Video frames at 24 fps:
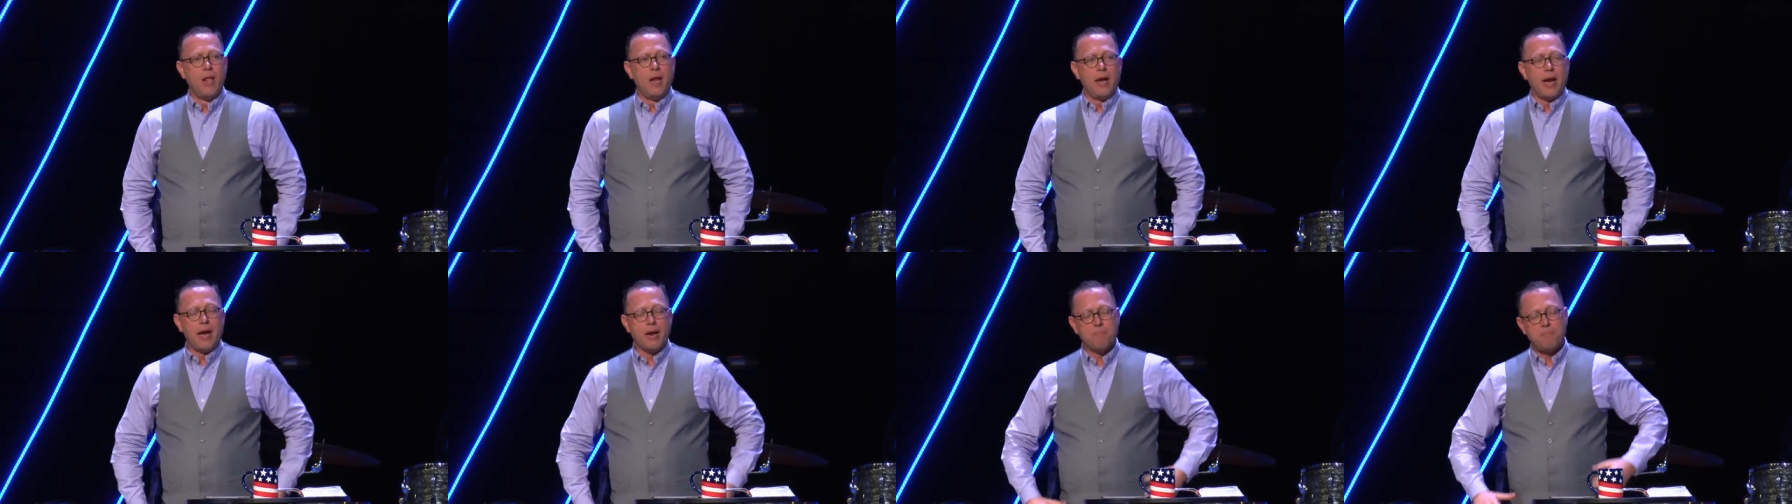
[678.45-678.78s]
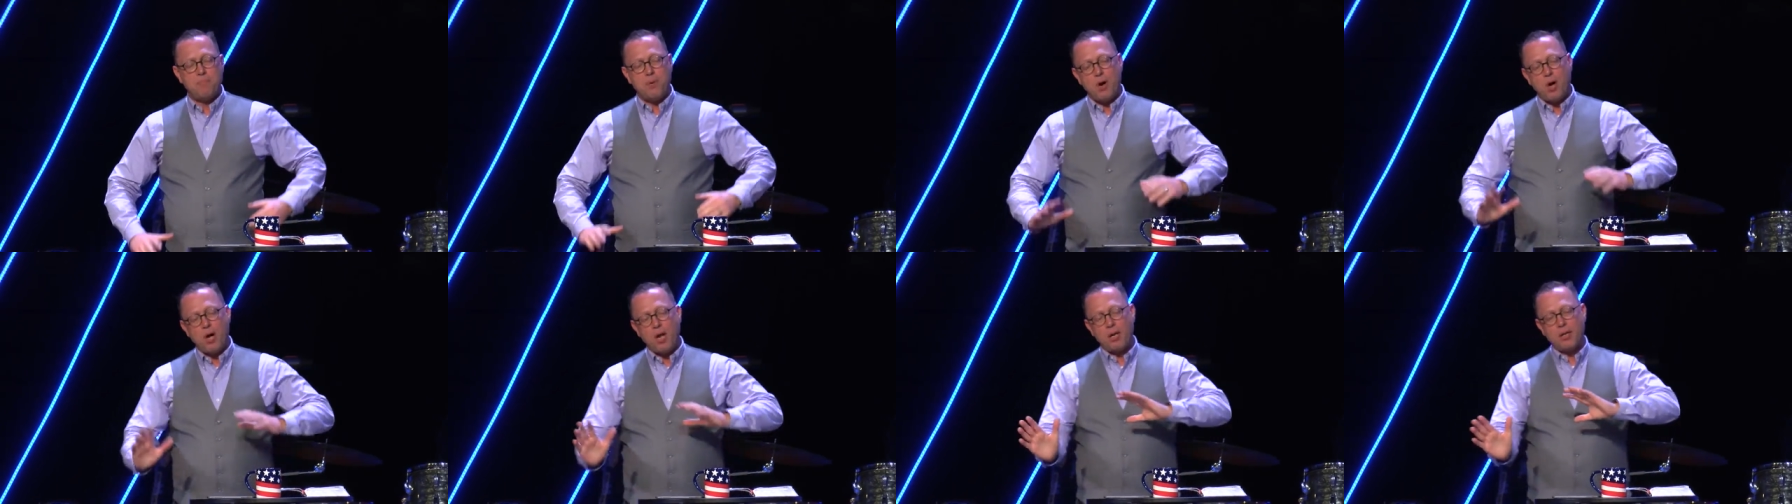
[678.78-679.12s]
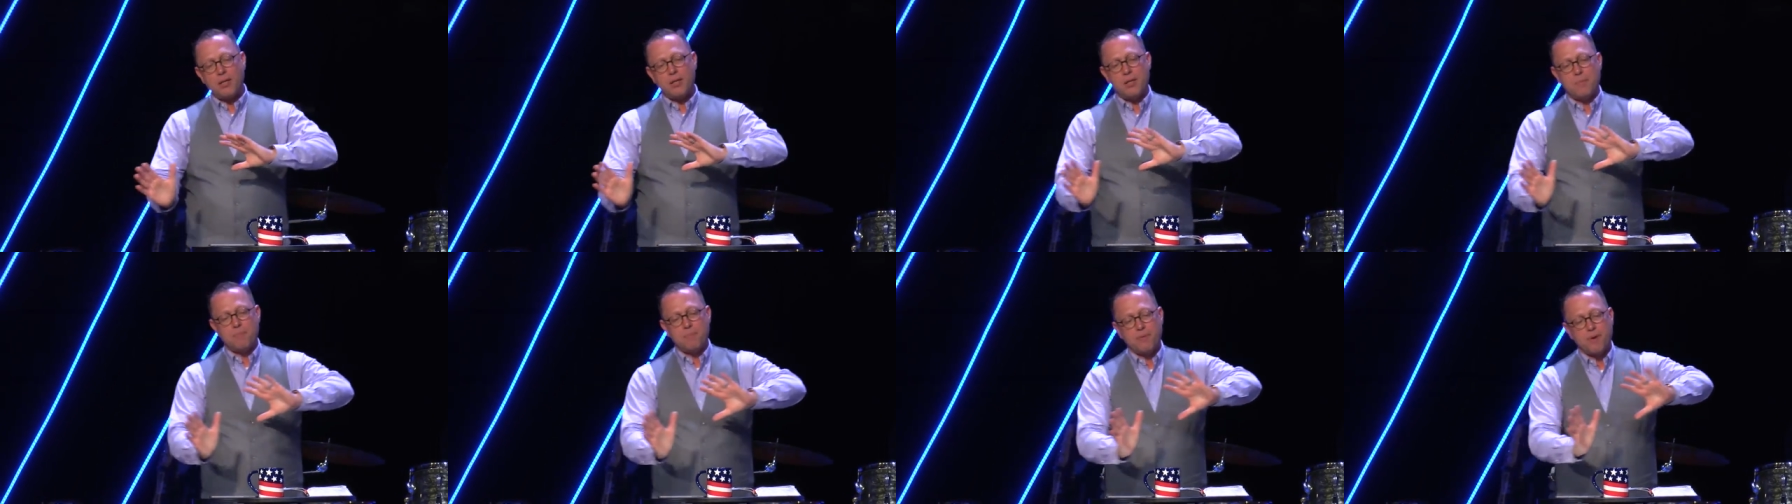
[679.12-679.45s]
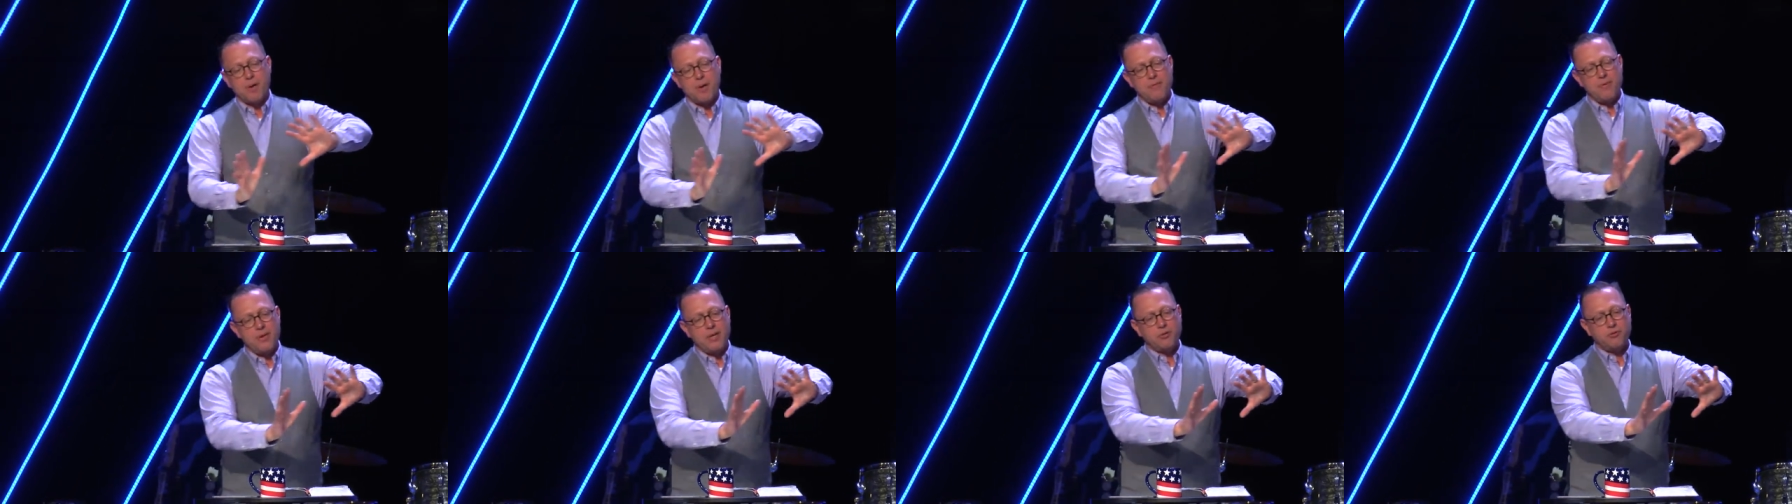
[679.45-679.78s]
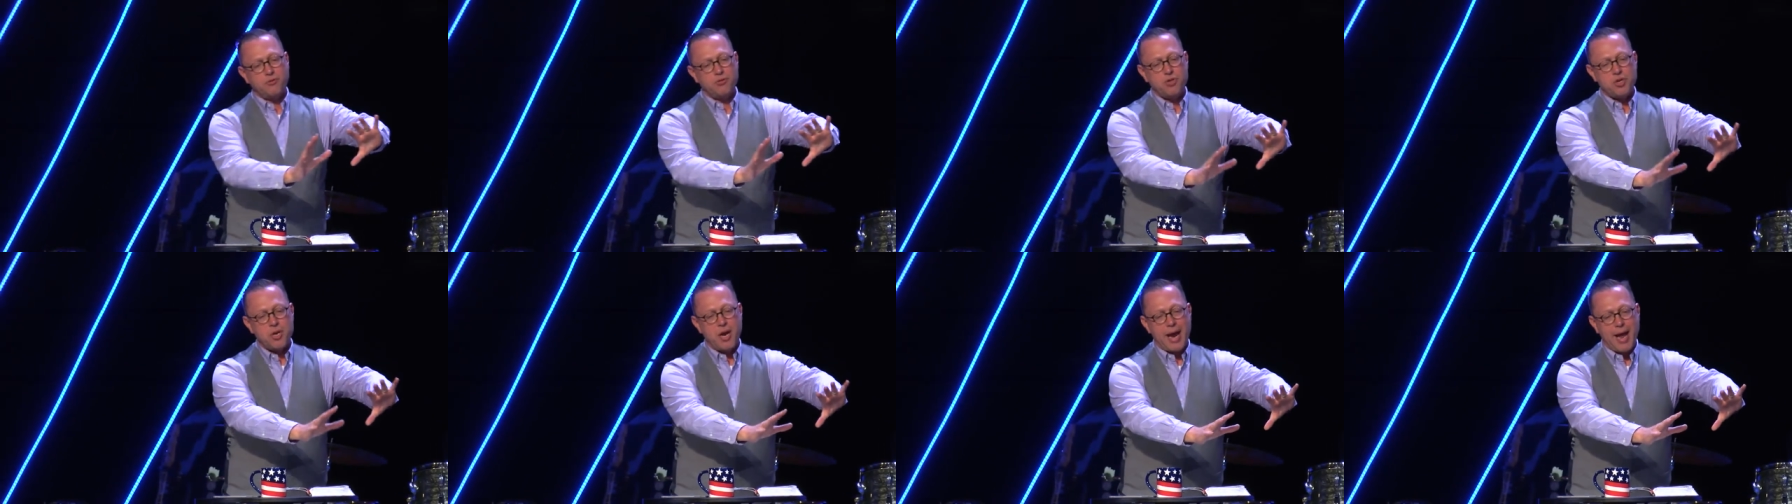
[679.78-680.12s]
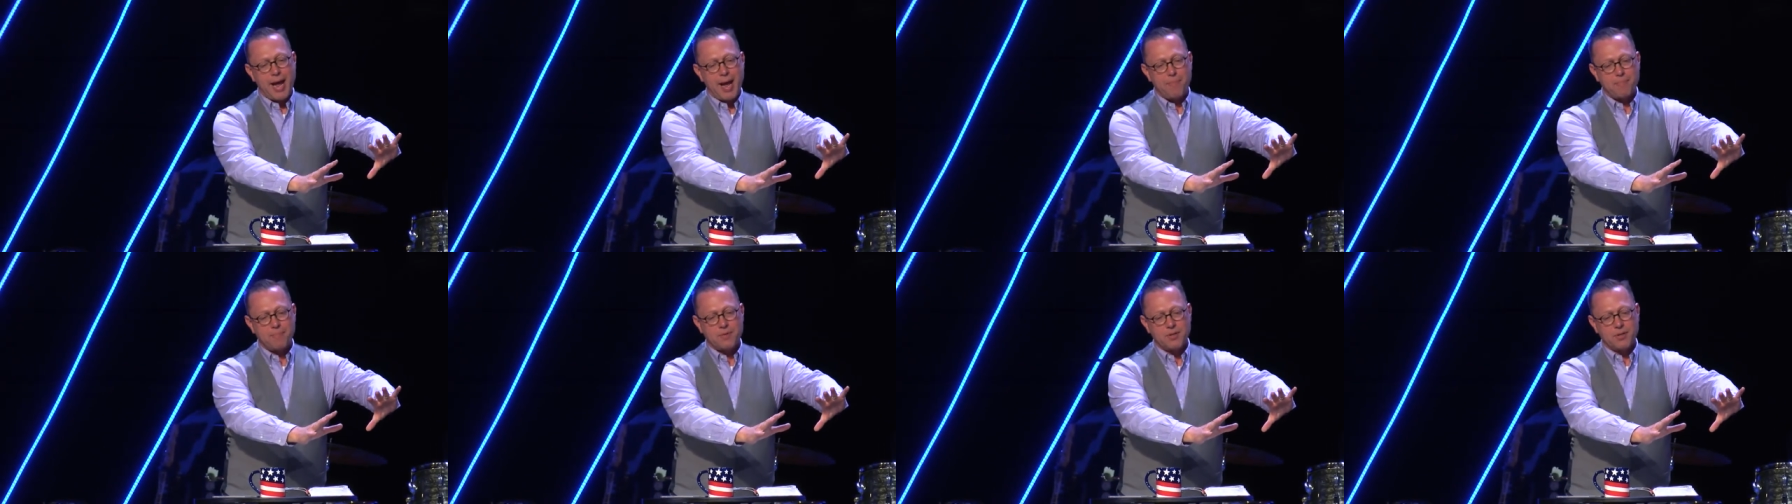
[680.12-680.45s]
And Paul, in the previous
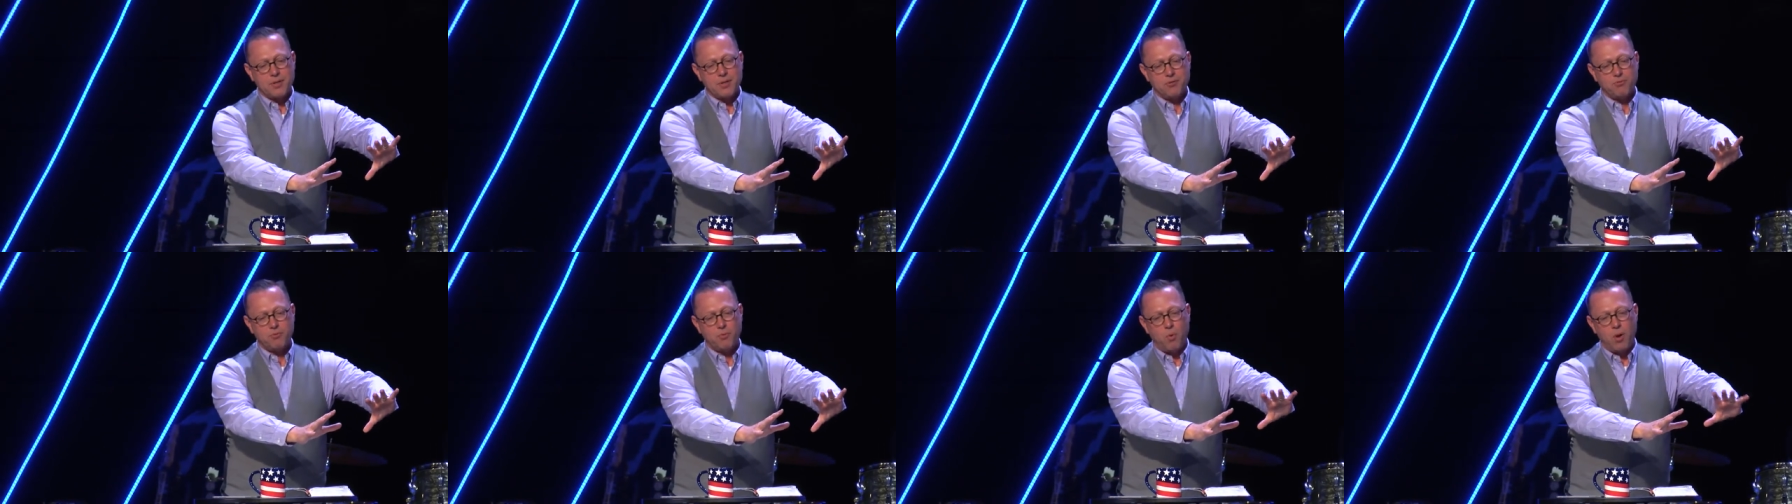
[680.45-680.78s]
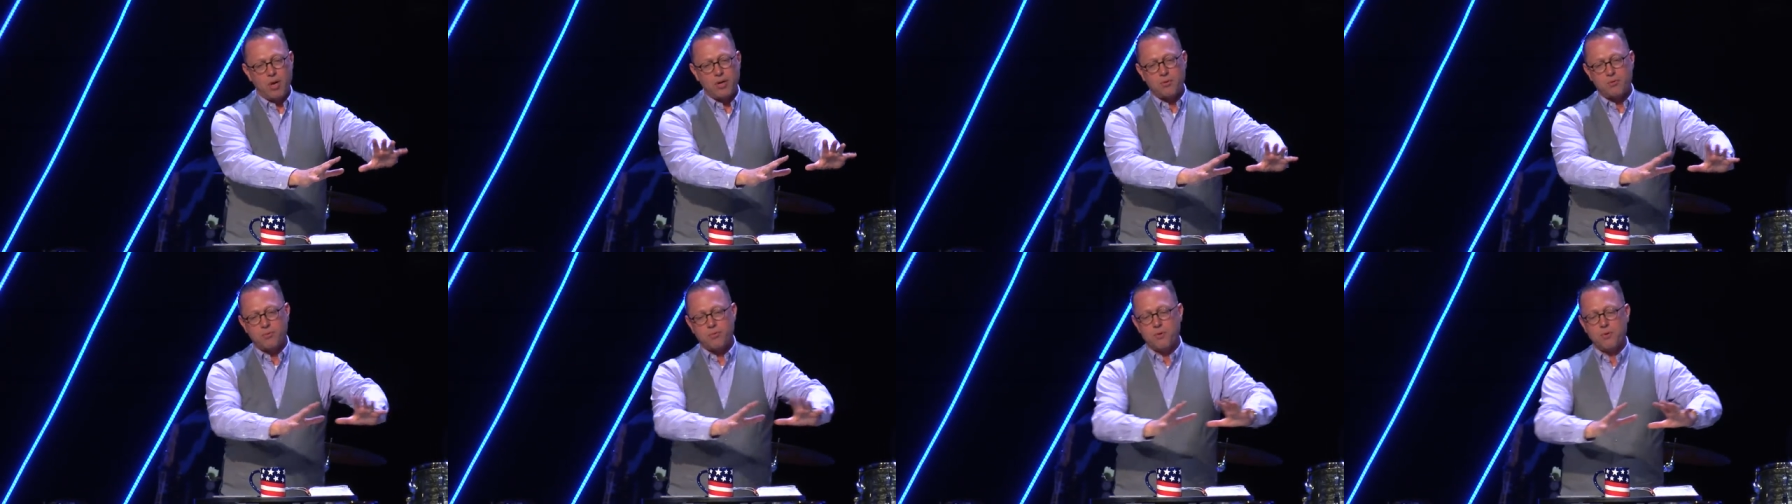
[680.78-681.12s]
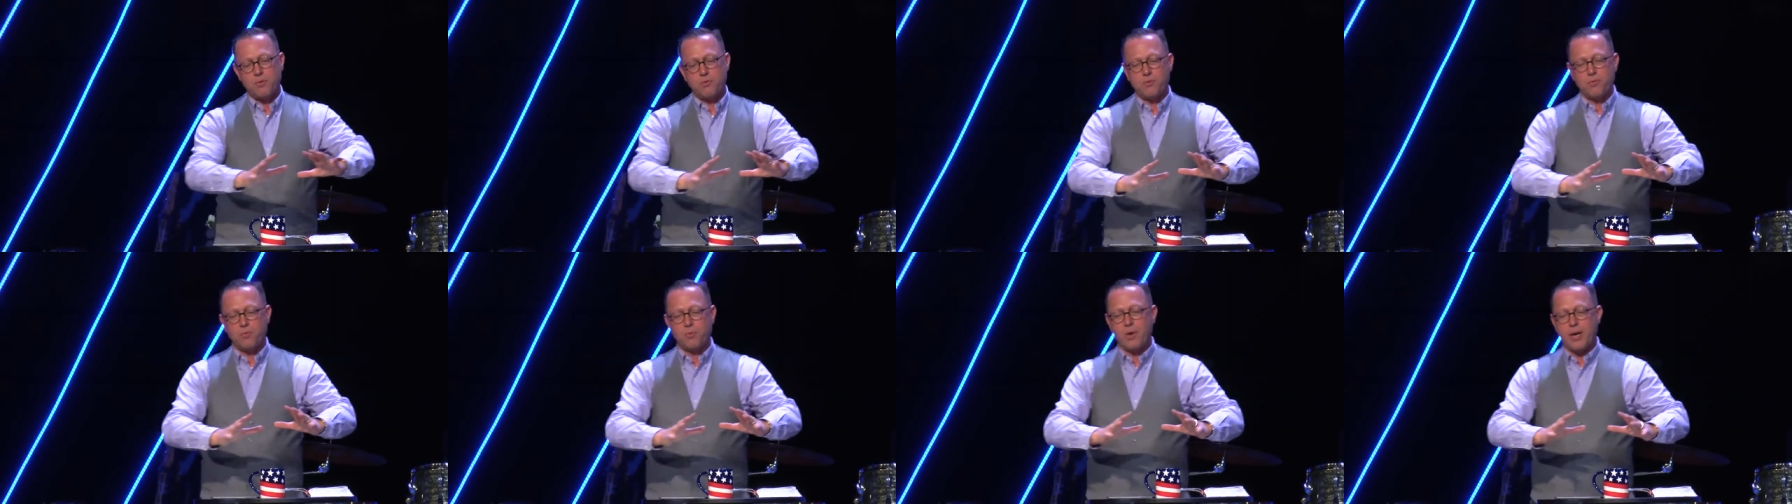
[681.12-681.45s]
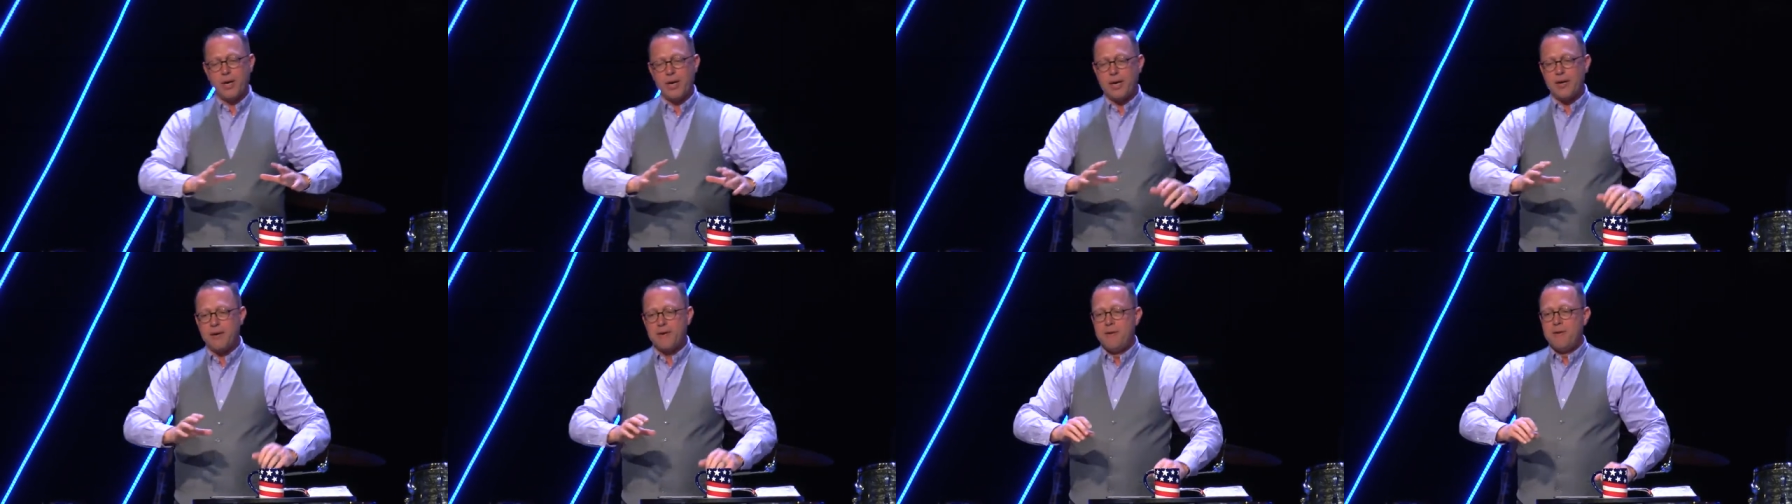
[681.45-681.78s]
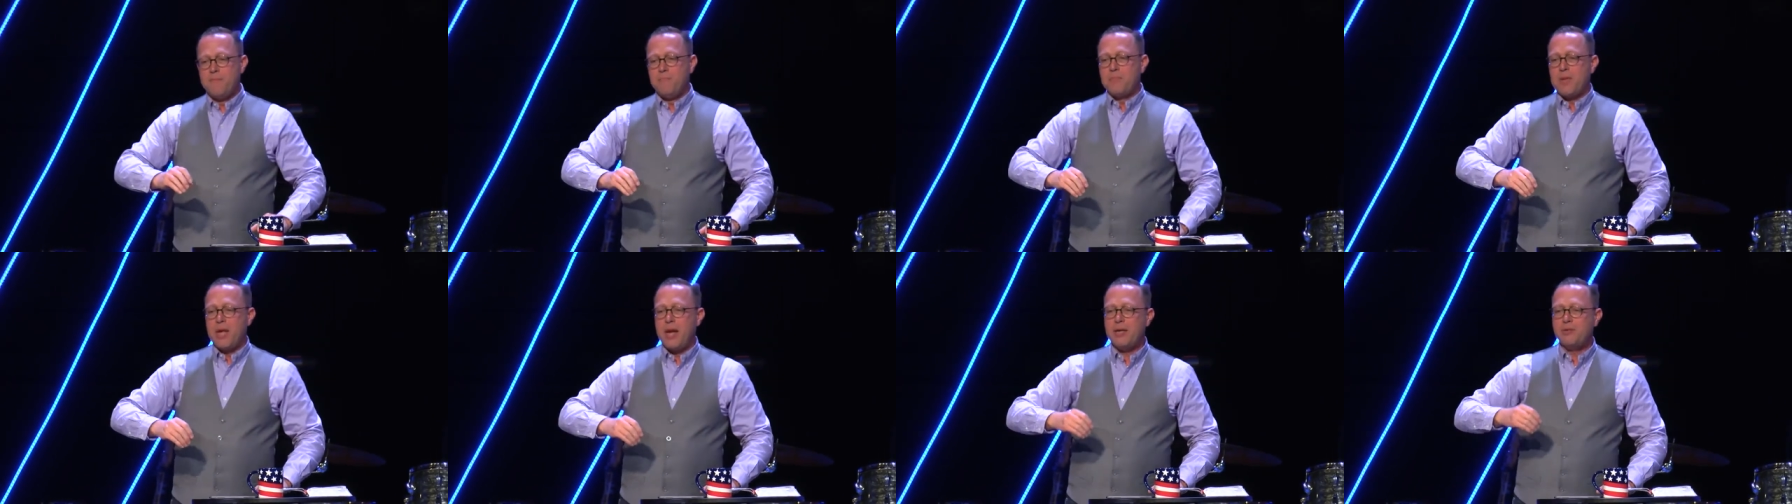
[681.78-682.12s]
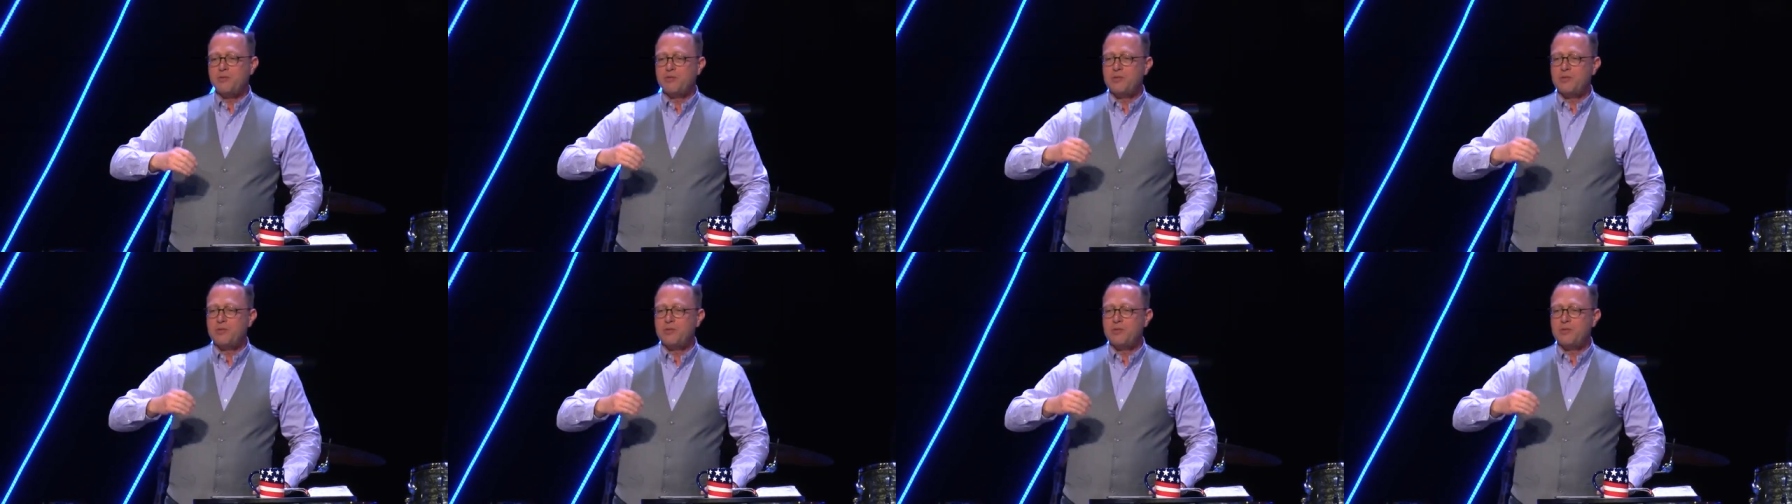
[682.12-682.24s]
chapters, one through three, has